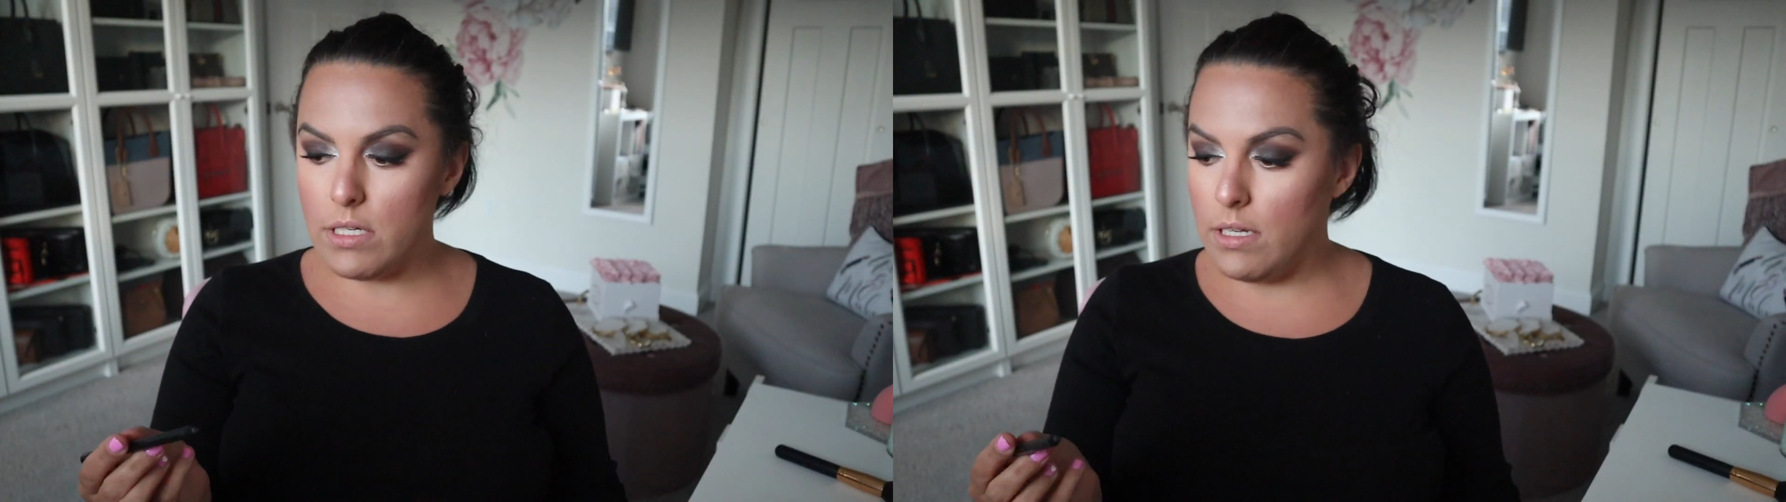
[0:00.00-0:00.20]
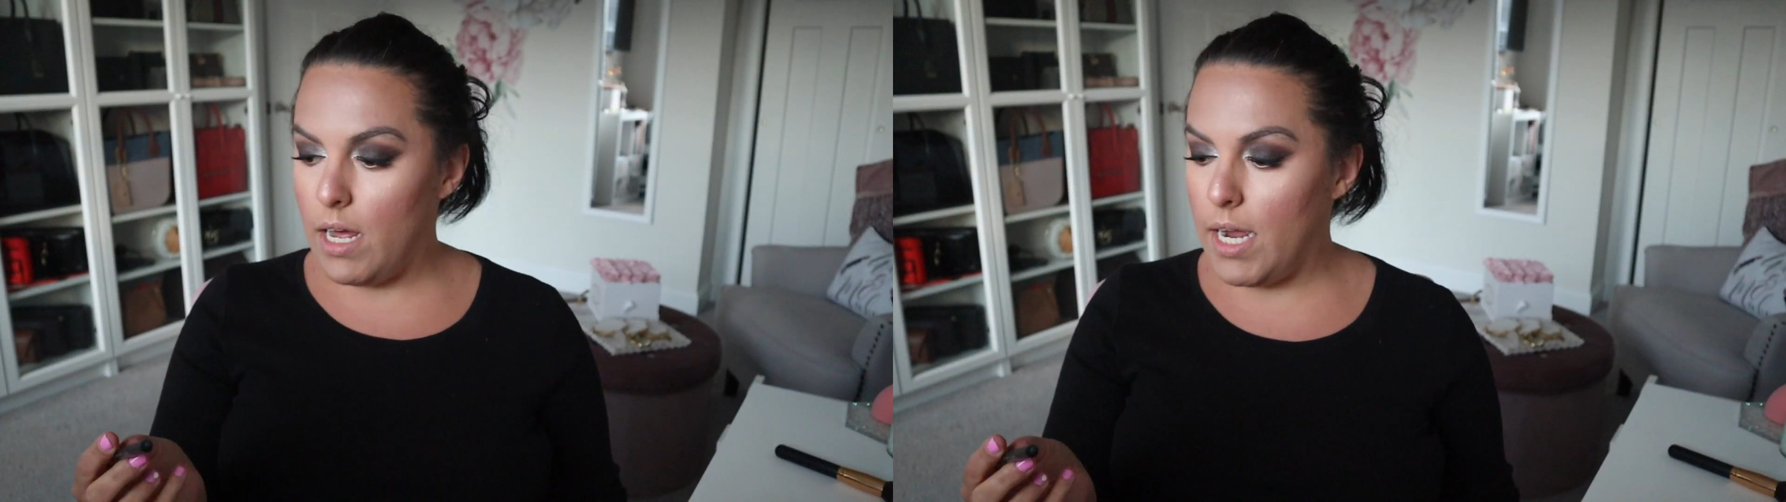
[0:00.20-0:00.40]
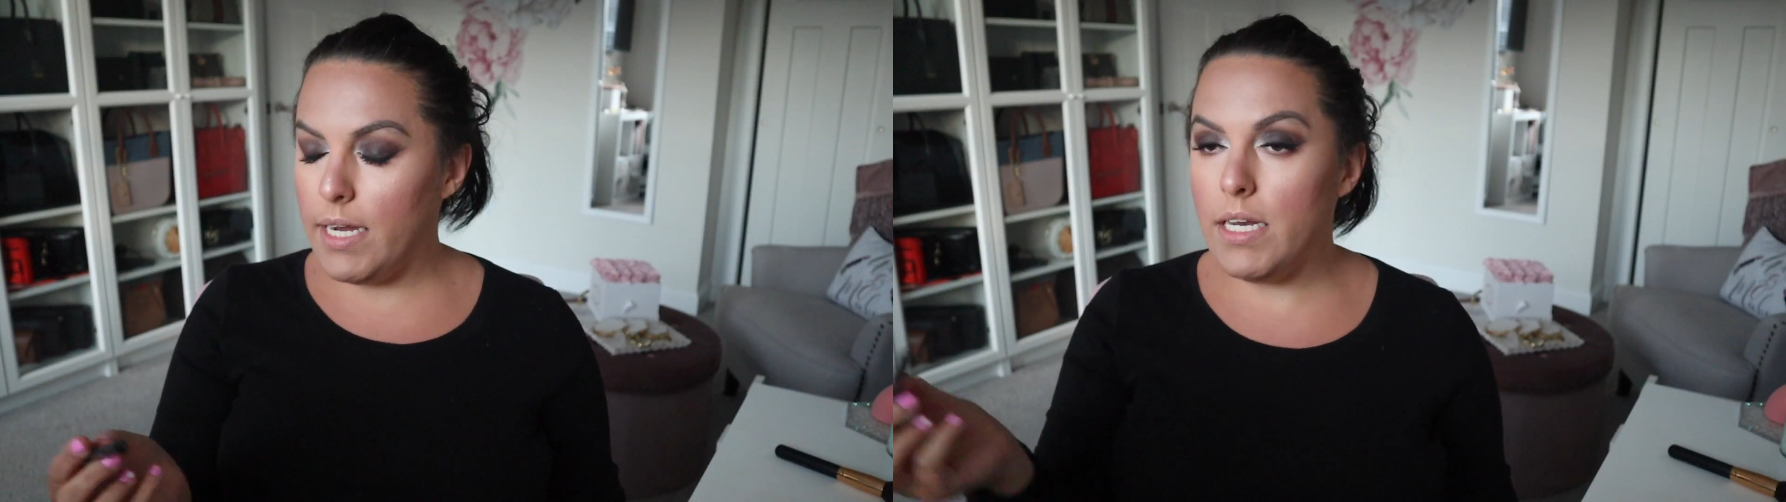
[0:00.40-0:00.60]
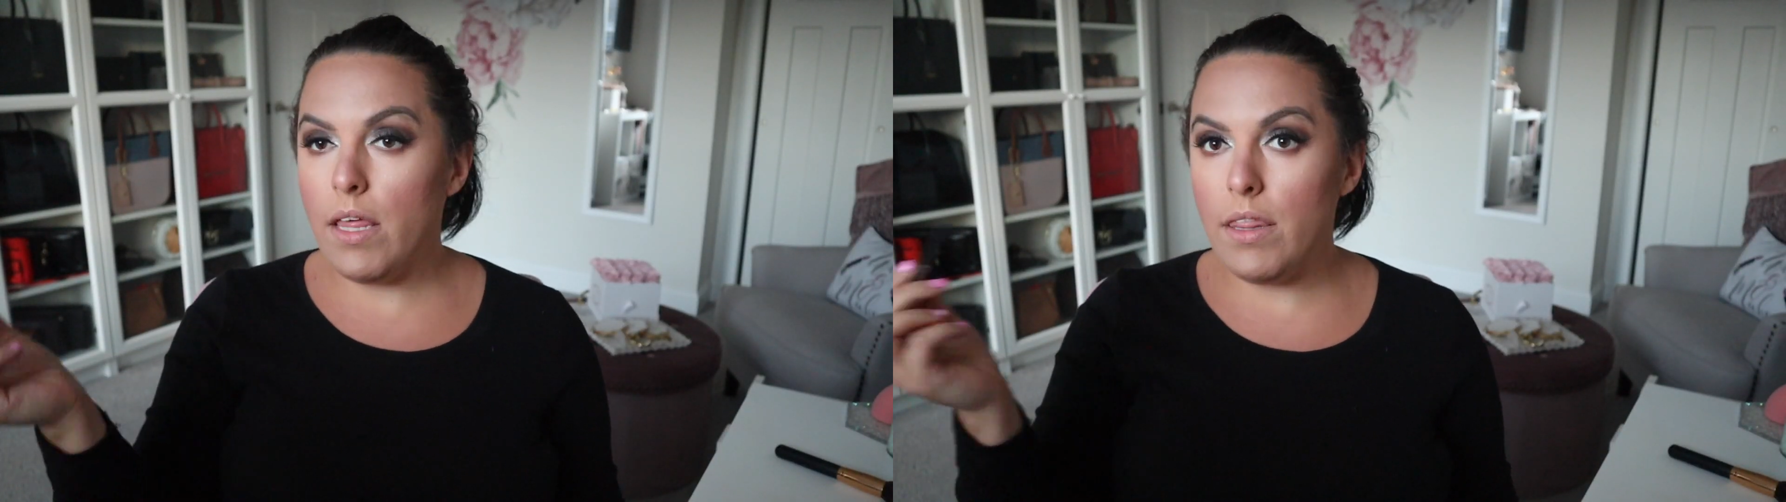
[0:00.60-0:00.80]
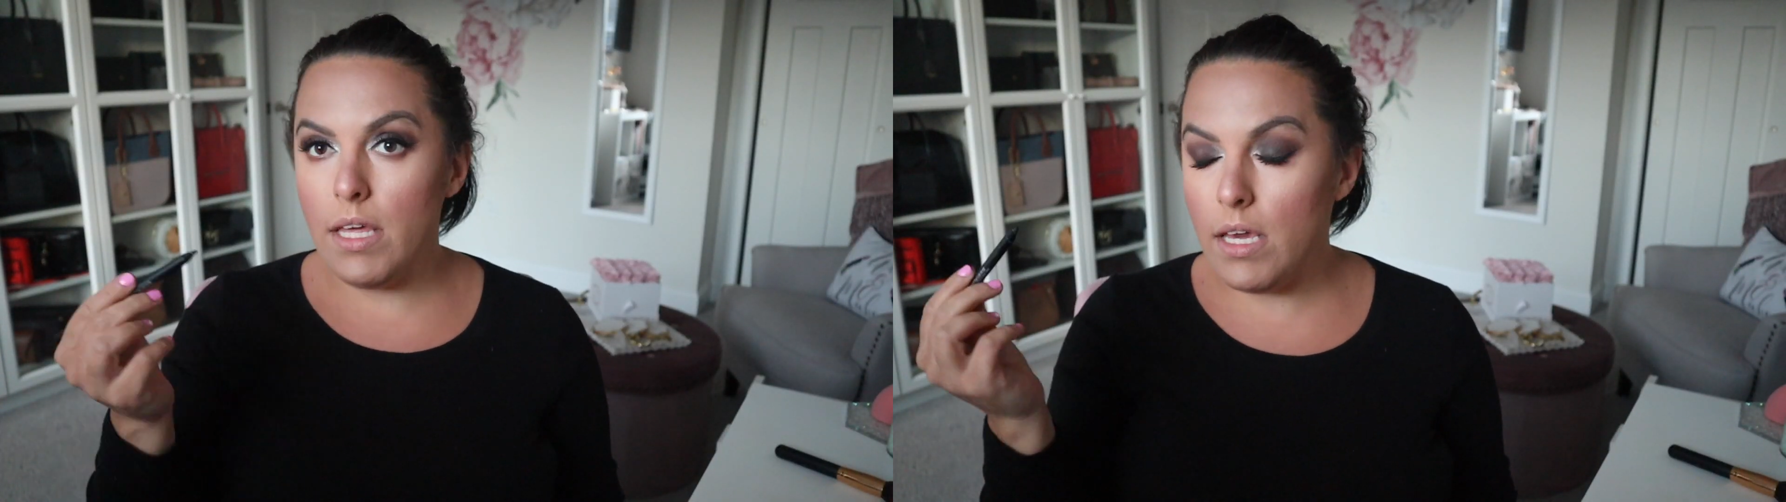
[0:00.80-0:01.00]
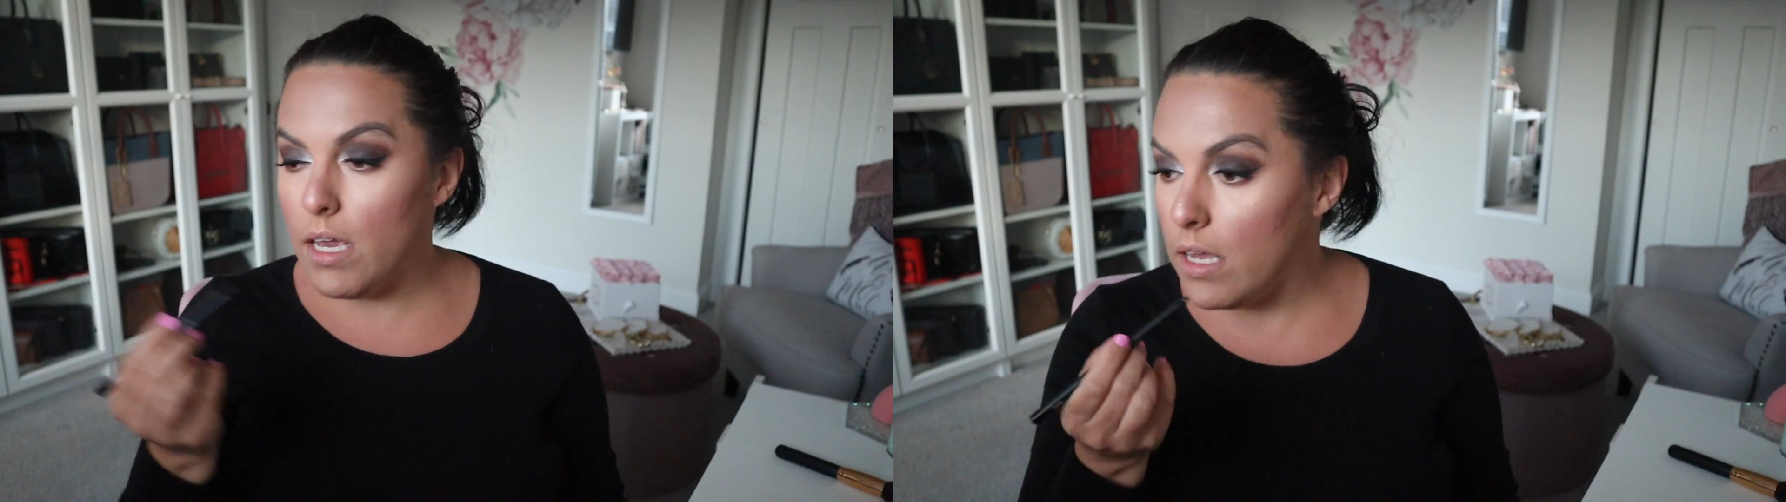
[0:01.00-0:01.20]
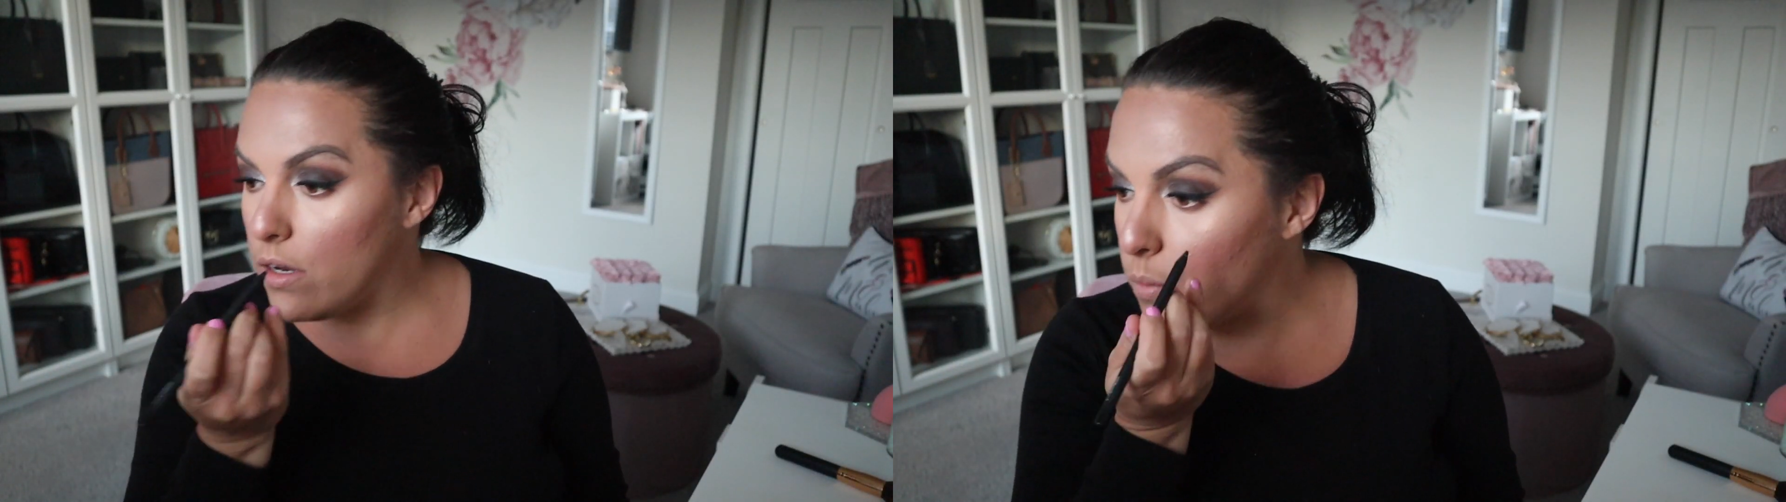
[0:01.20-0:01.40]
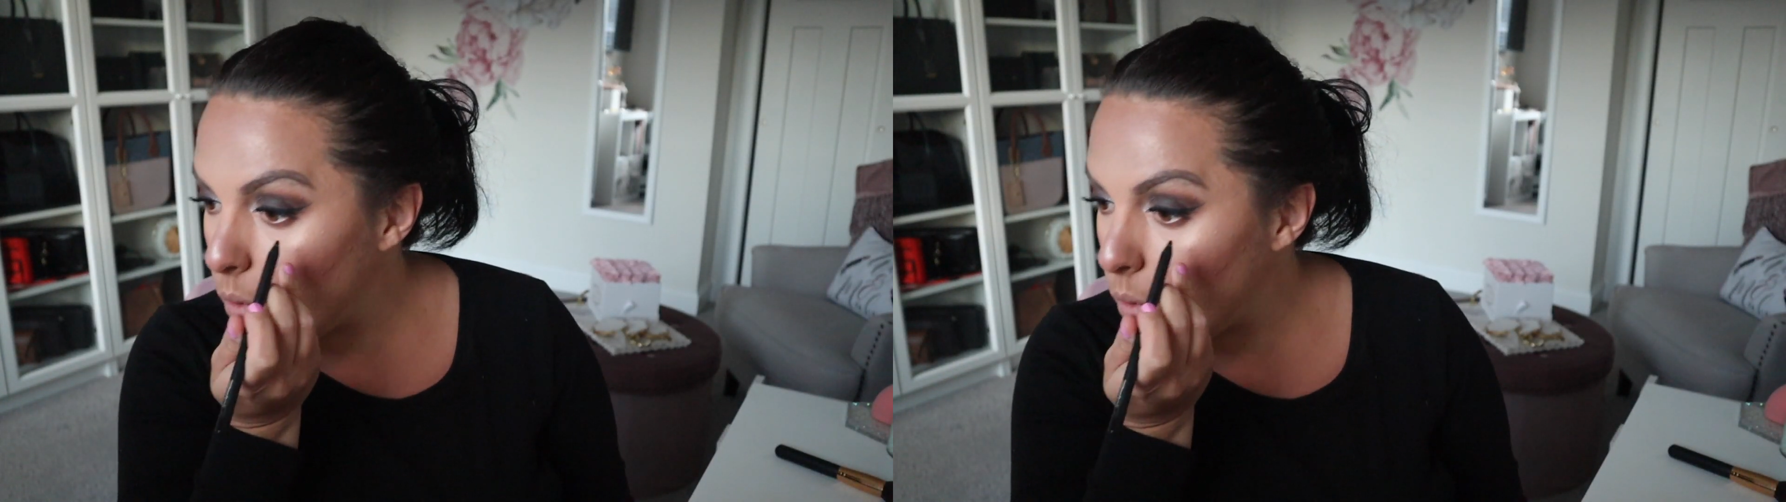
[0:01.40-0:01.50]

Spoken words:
line the inner